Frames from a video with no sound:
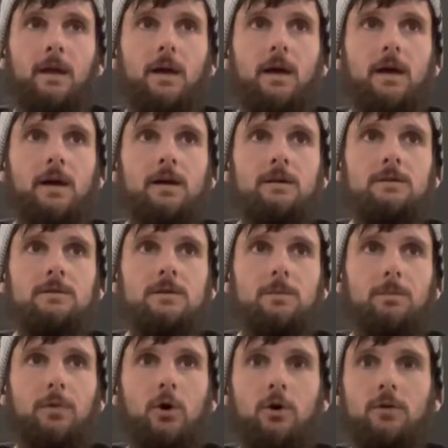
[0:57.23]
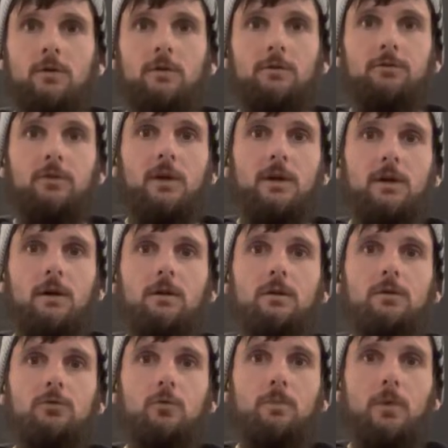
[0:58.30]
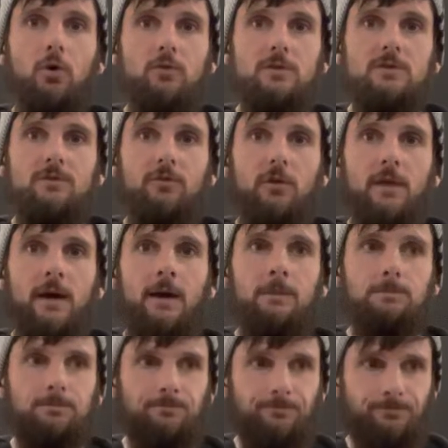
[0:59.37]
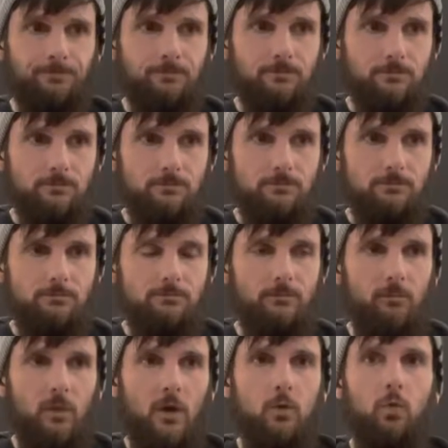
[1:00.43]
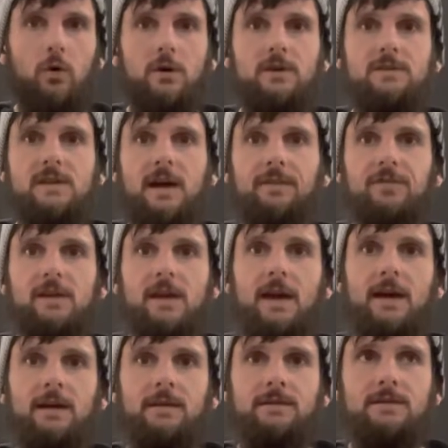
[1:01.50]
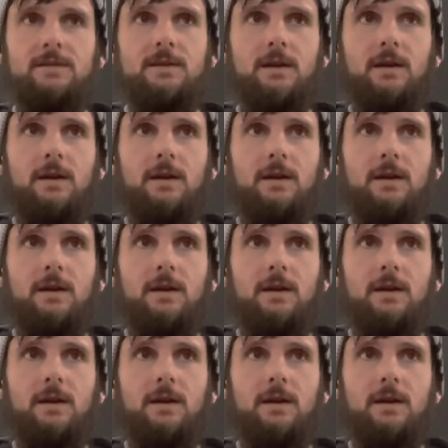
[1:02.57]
And part of like a little bonus for that was at the end,